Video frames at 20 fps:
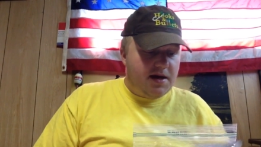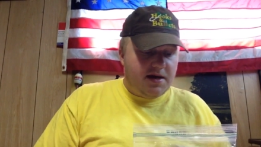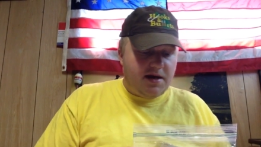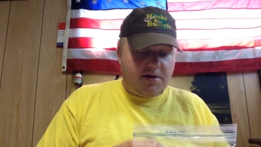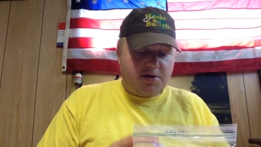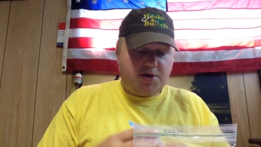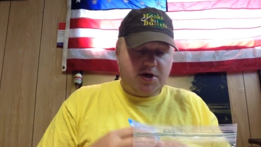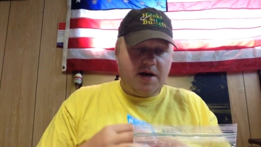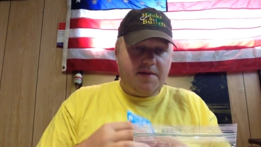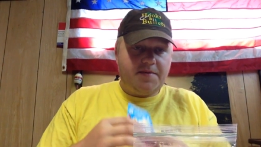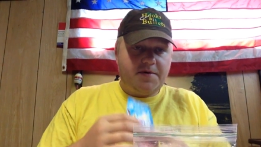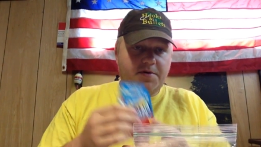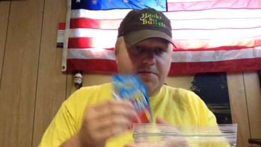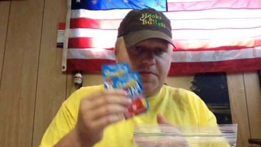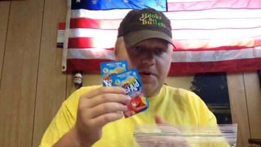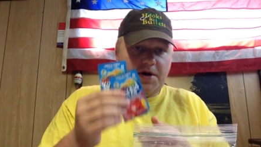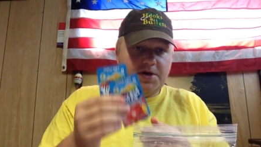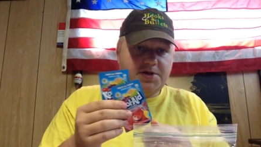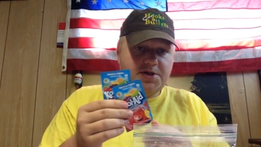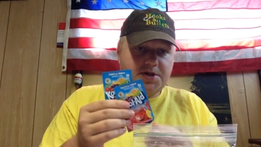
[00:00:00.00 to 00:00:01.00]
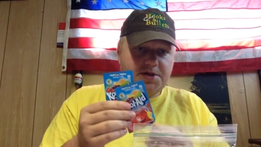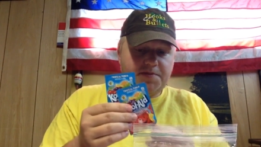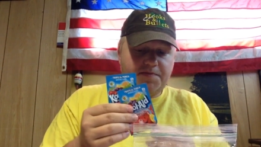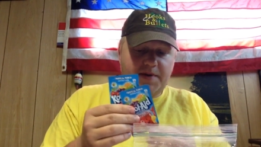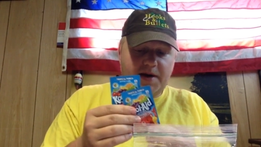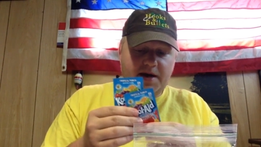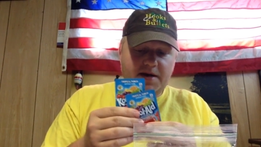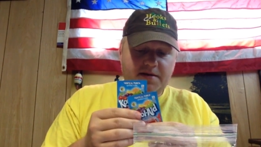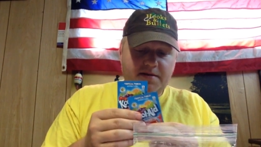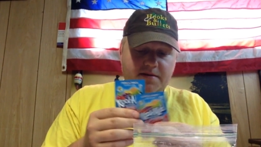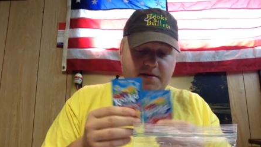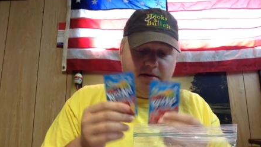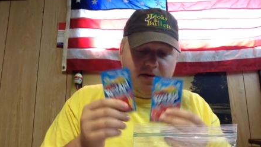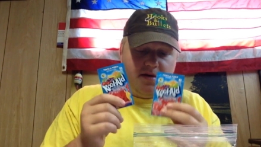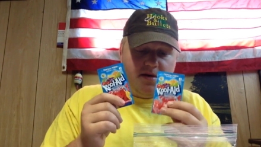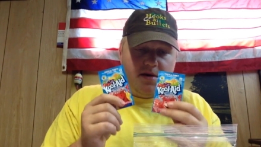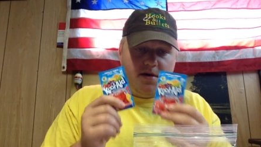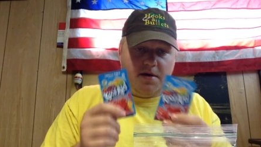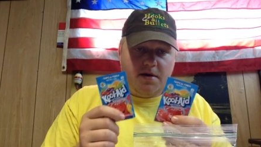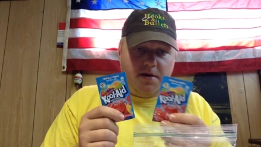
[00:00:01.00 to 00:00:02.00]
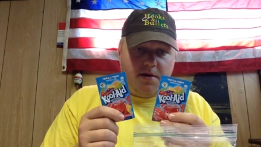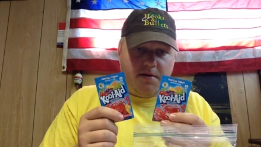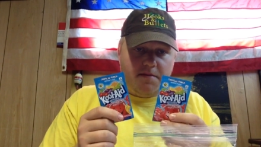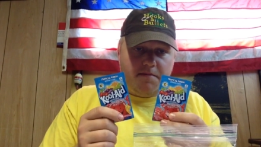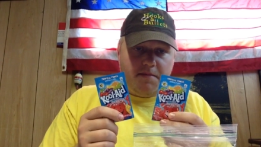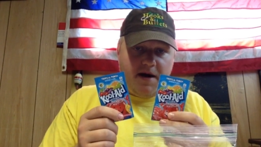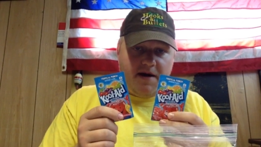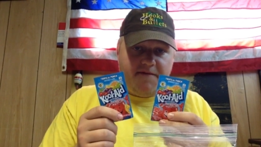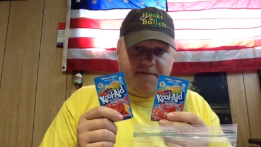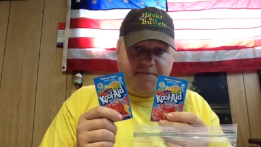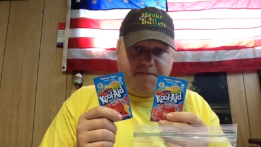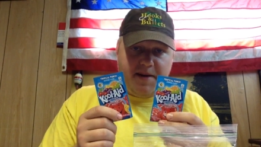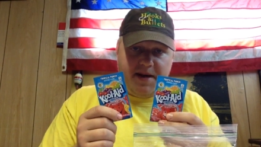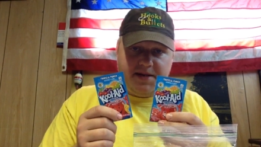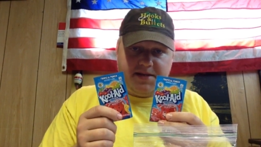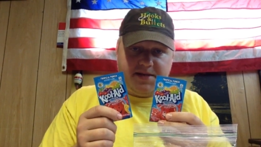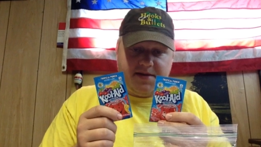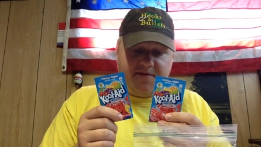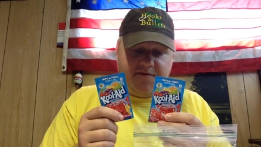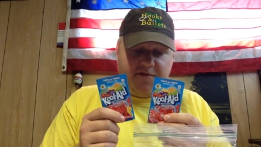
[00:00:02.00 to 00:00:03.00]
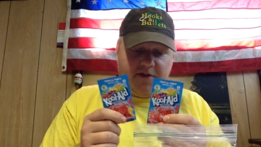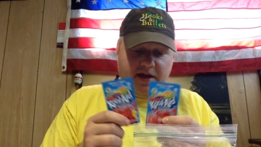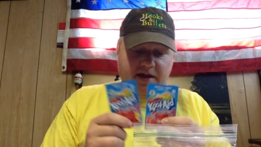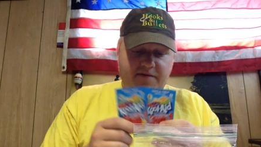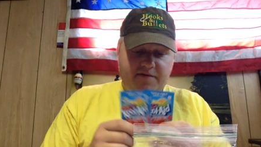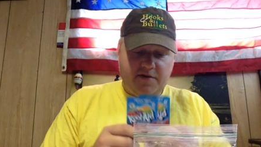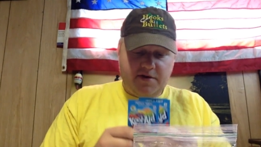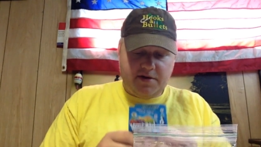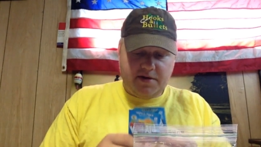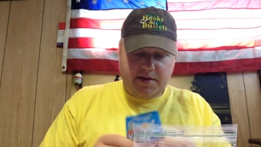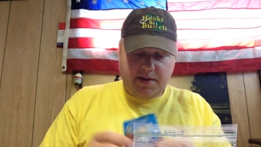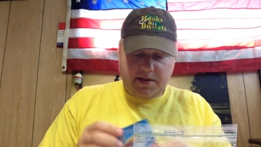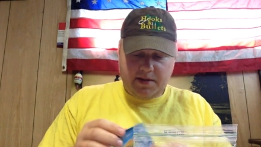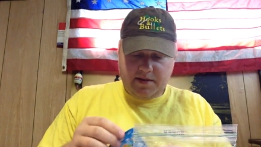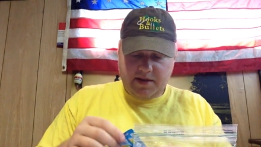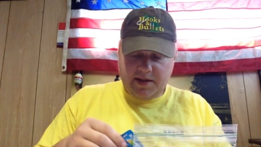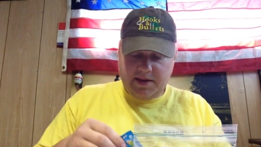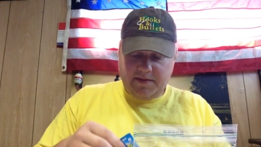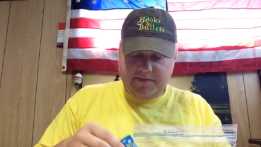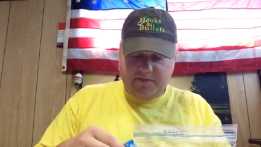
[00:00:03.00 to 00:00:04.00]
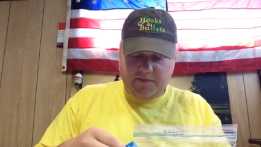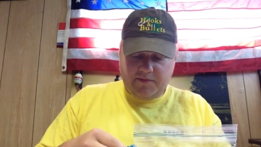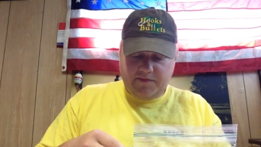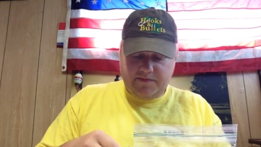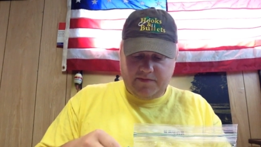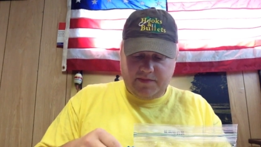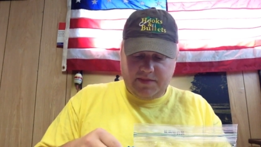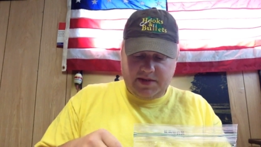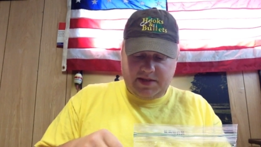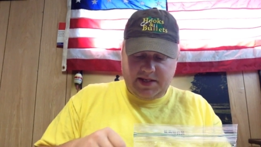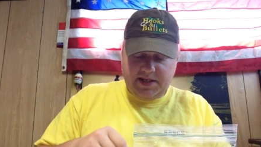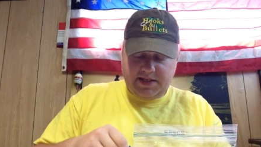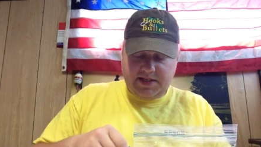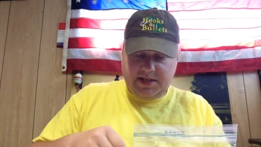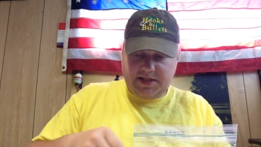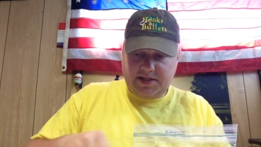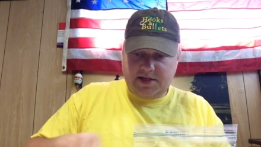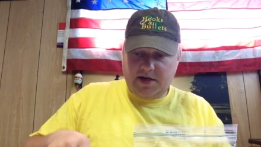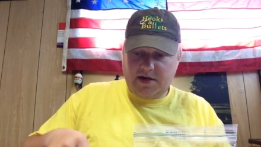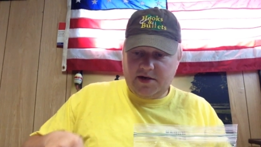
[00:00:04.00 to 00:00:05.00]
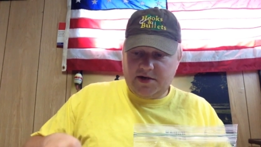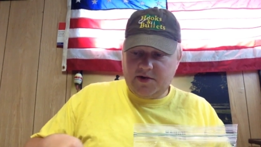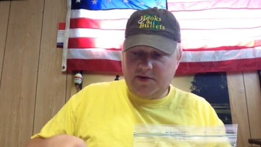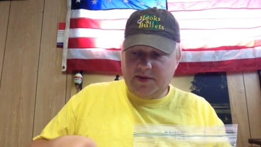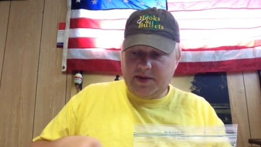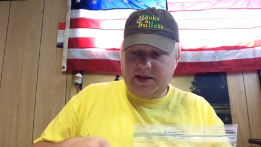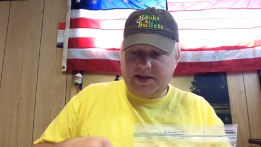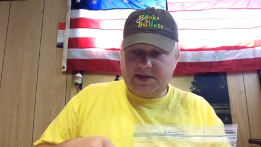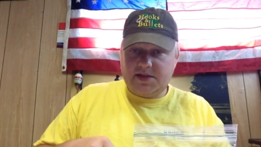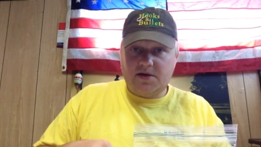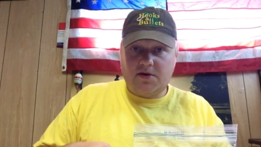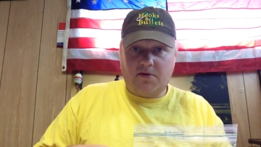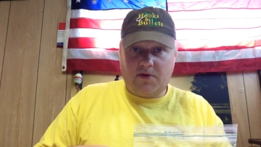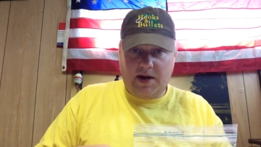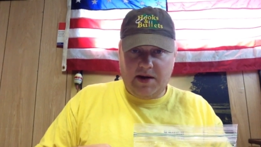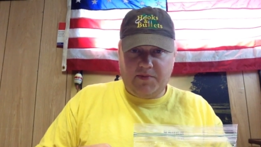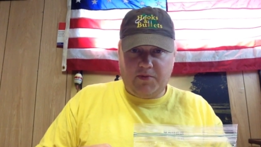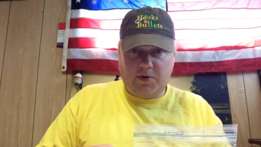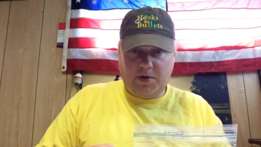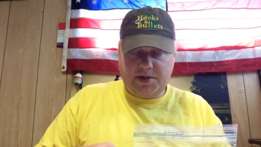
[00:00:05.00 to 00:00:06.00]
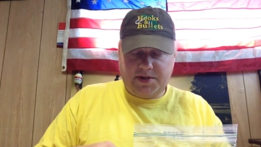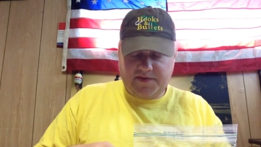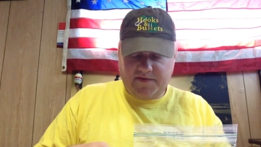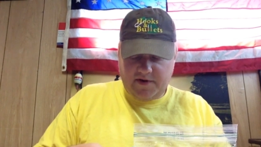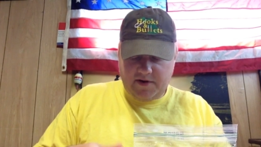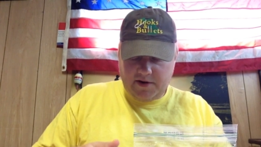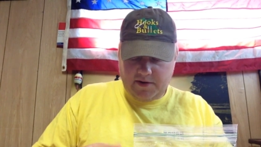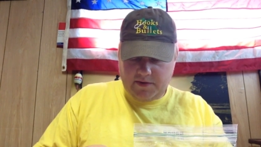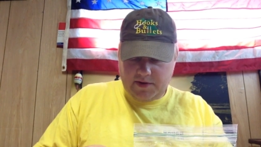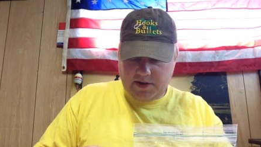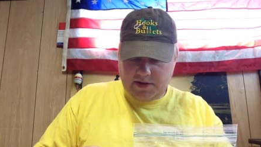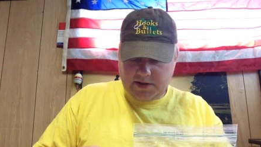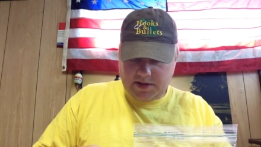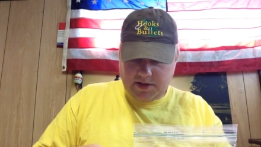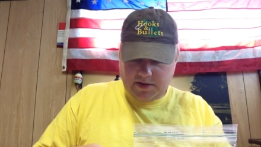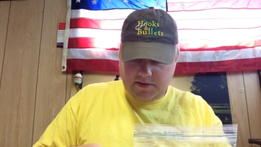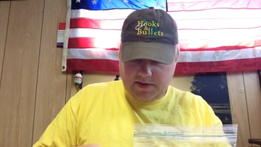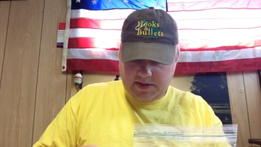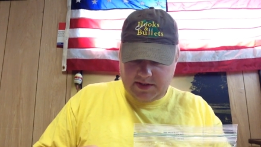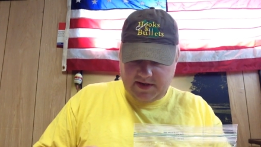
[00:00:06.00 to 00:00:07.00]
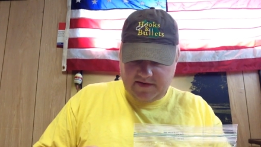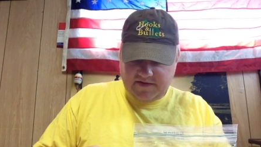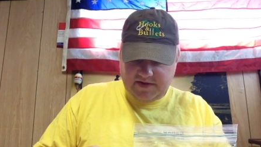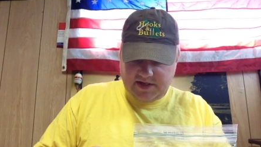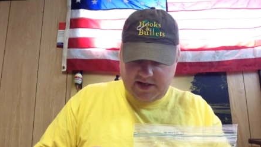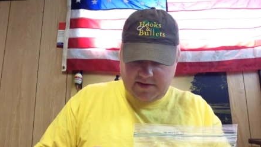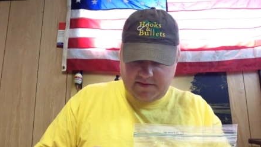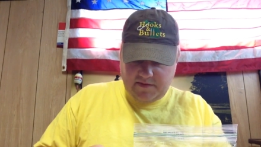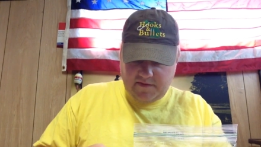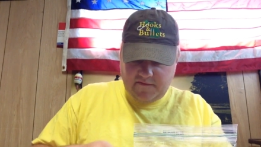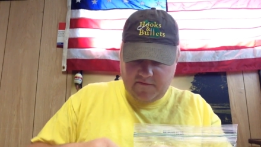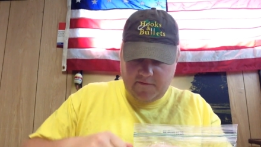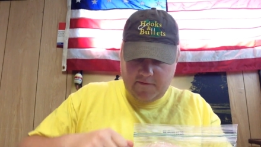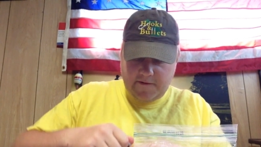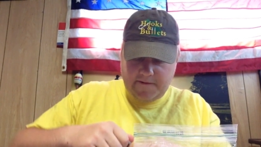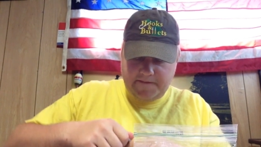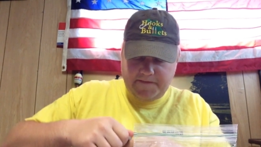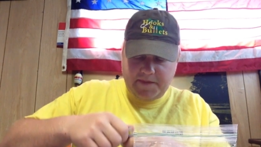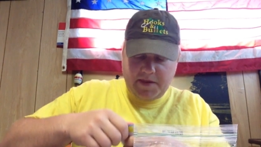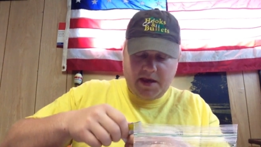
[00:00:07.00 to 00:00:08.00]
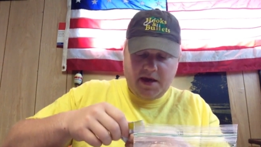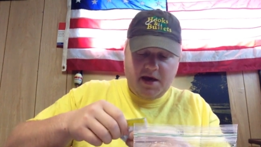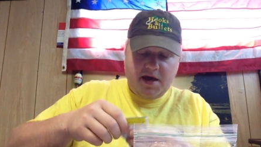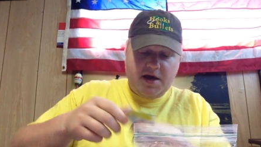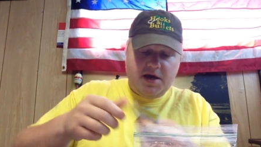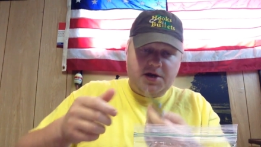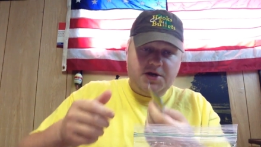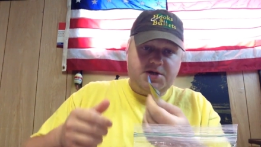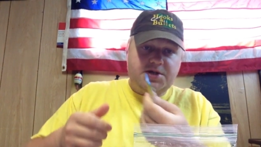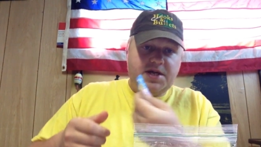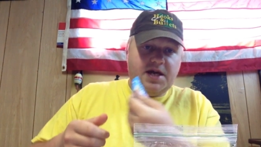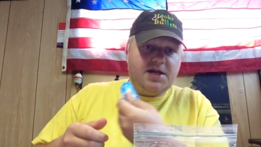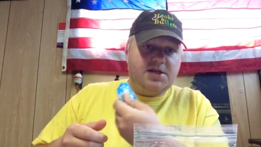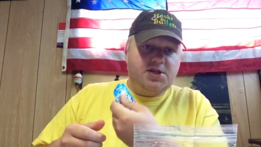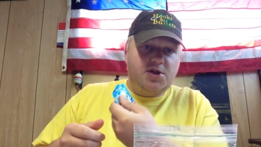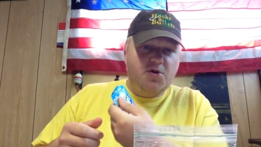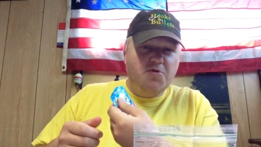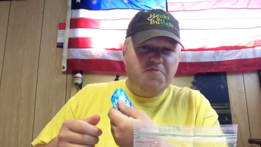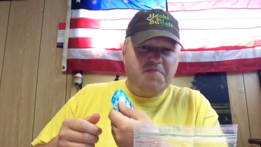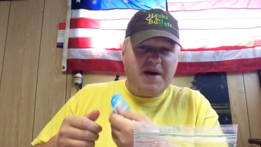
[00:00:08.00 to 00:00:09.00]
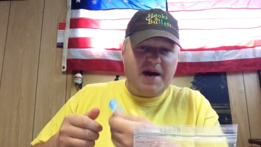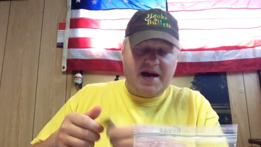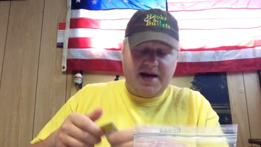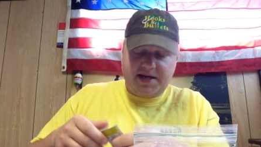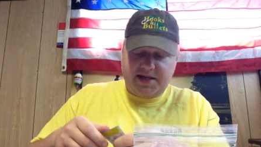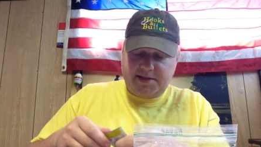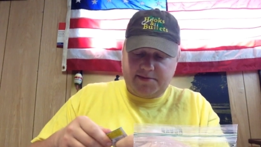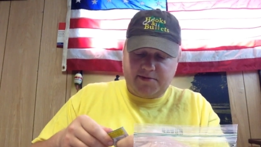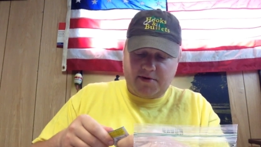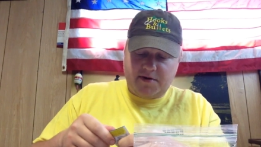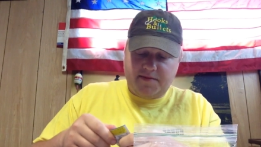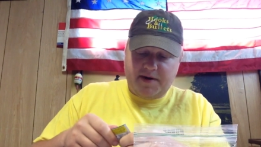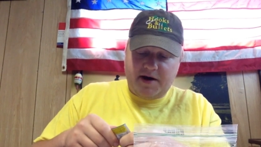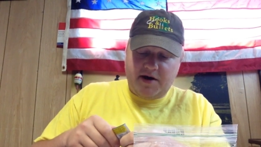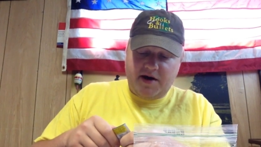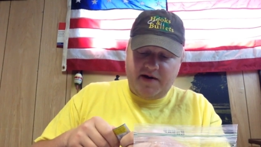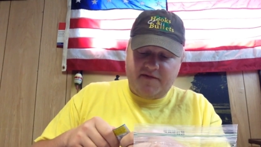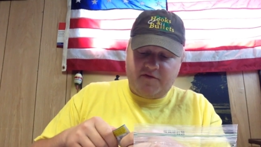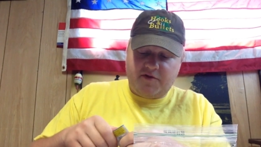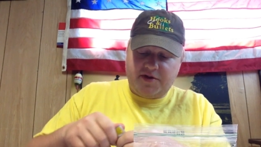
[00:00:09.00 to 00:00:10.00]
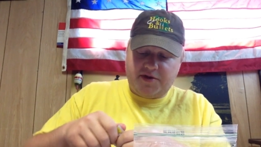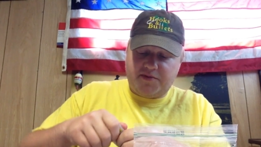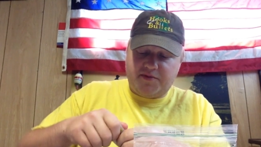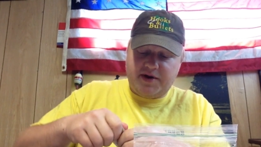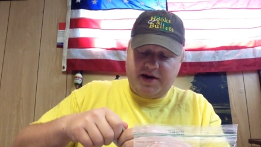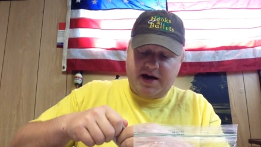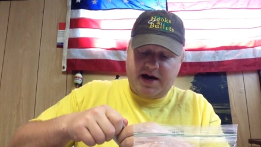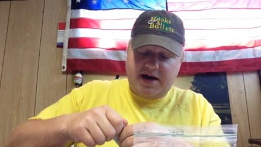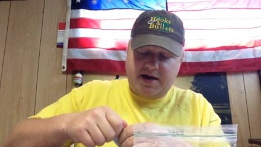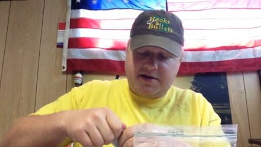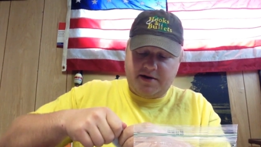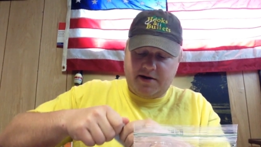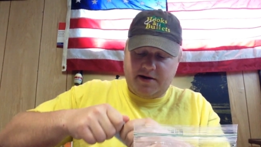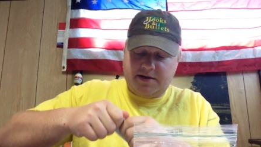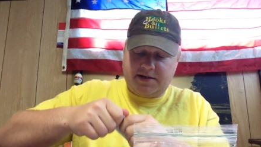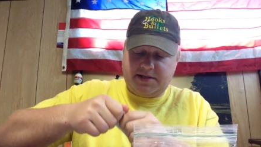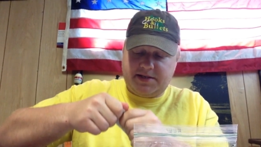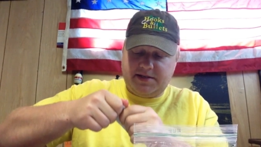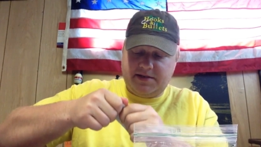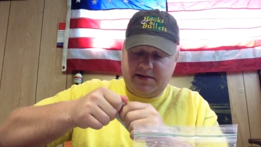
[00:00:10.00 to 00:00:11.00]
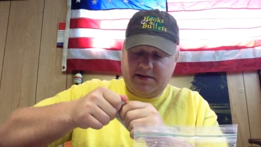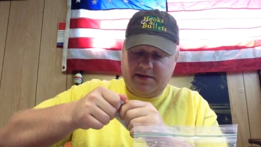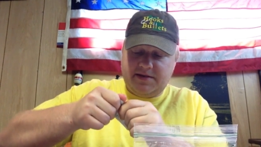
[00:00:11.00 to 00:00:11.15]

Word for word: Now, Tropical Punch has been my best flavor in the since I started doing this. Grape works very well too, as I've said before. You just take two packets for about every three hot dogs,